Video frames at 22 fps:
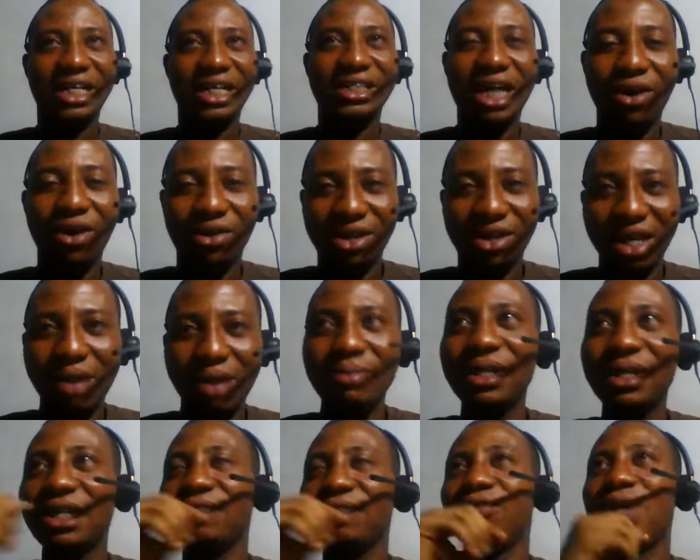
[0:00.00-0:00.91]
Now let
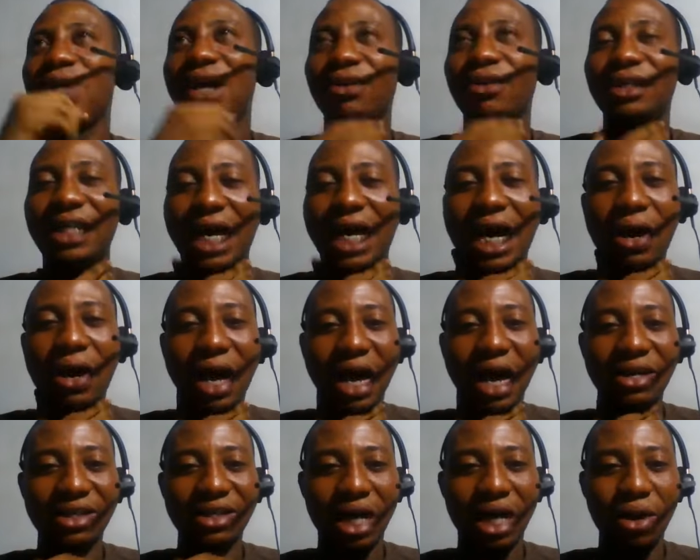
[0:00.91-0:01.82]
me give you
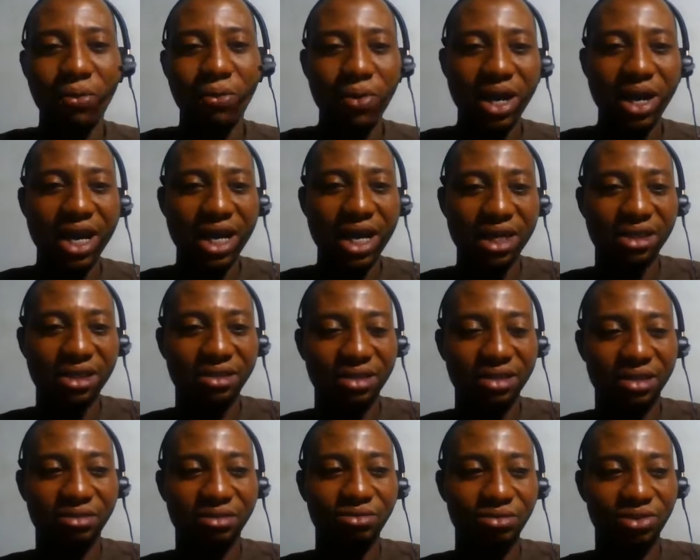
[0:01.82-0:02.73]
another way.
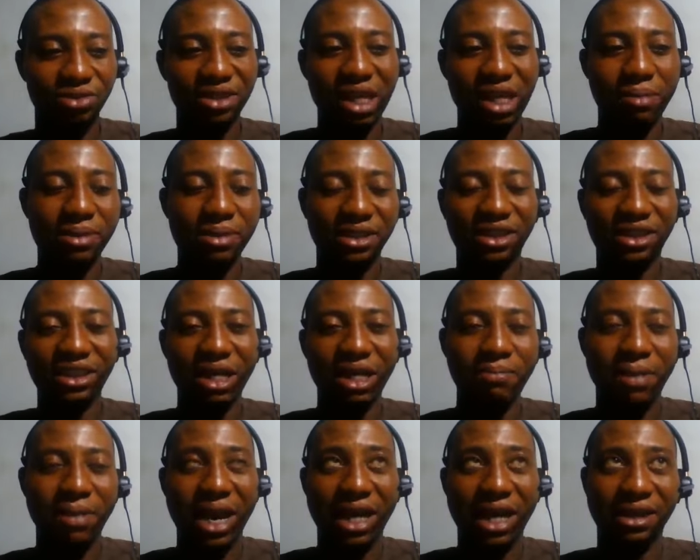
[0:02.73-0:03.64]
Let me
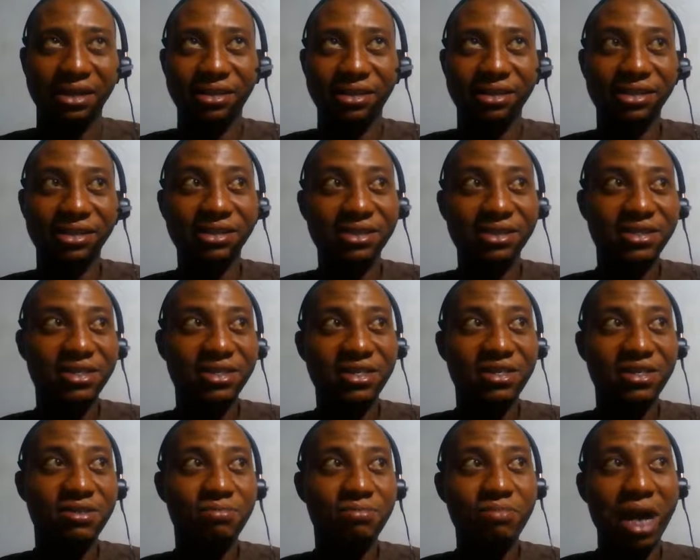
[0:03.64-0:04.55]
share my
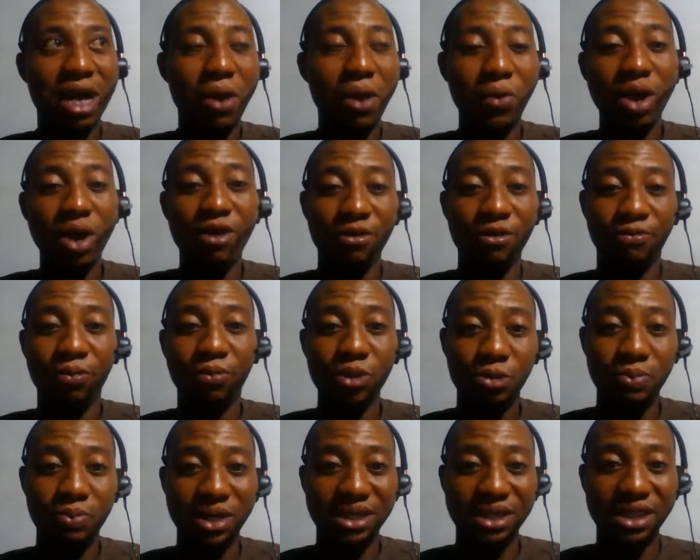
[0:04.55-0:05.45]
way of
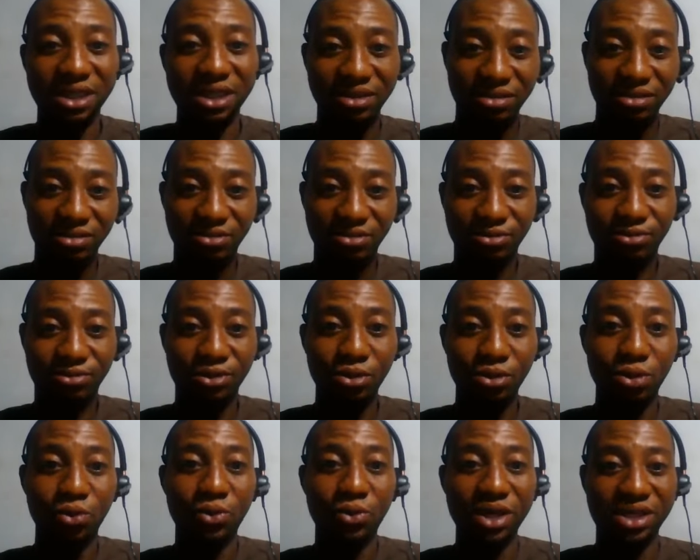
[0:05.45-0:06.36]
prospecting
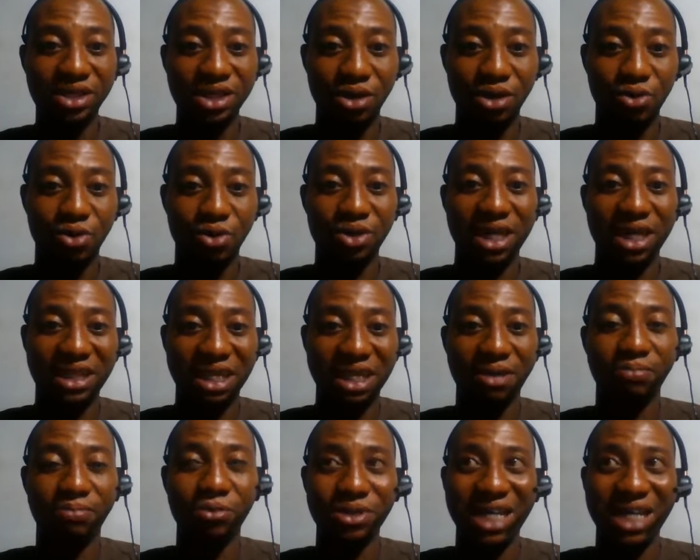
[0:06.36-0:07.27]
few weeks ago that
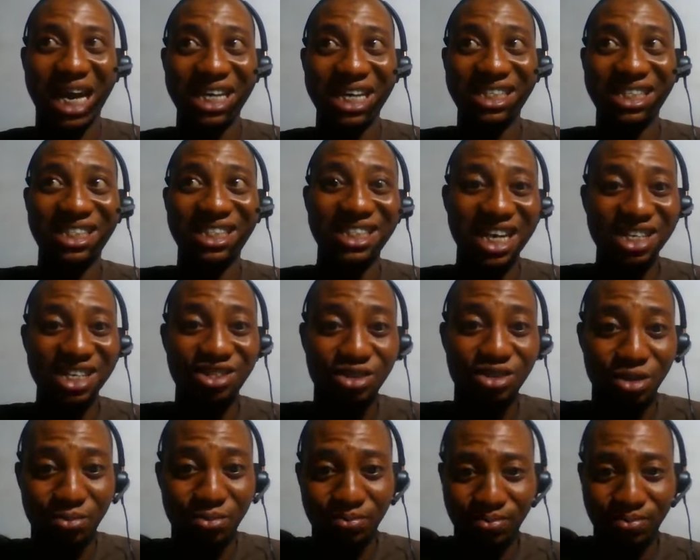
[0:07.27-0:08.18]
I shared
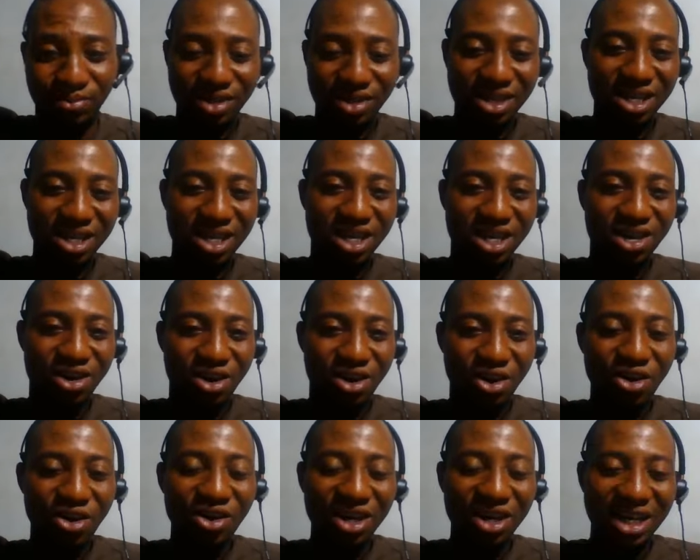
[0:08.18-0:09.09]
some
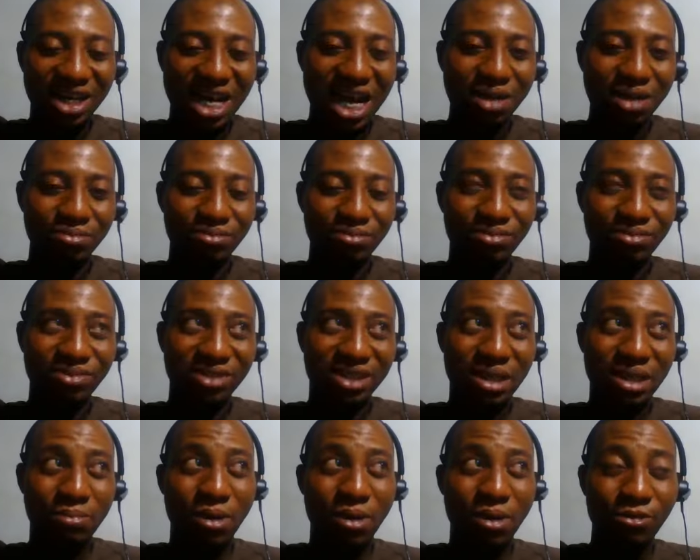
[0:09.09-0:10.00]

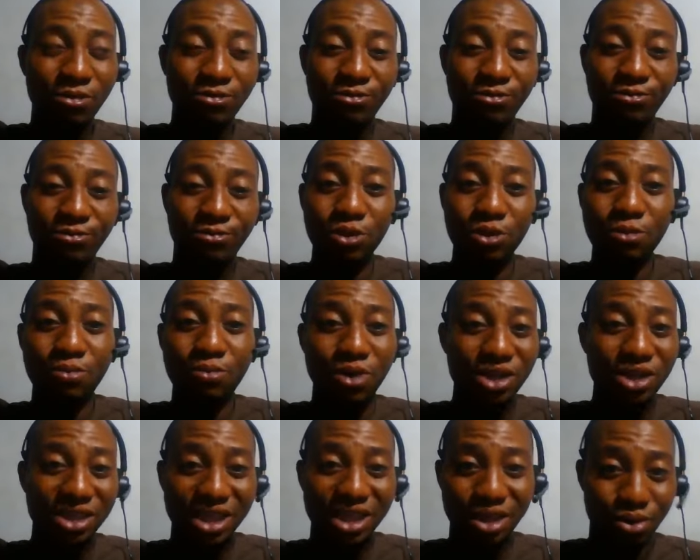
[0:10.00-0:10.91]
online about few
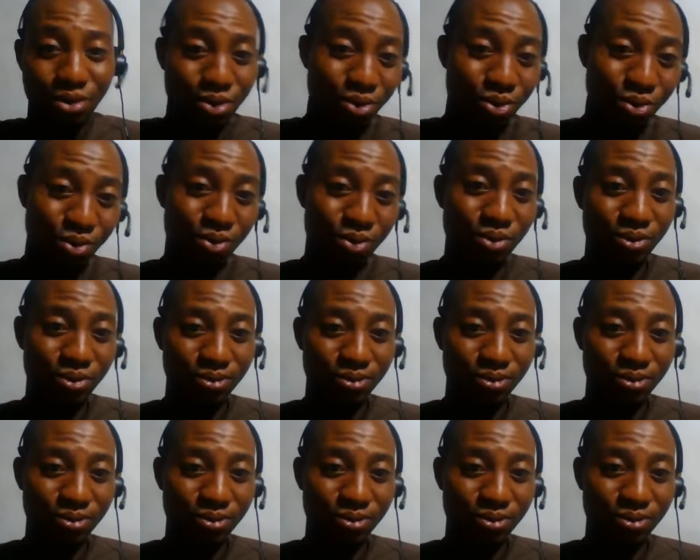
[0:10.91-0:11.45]
months ago.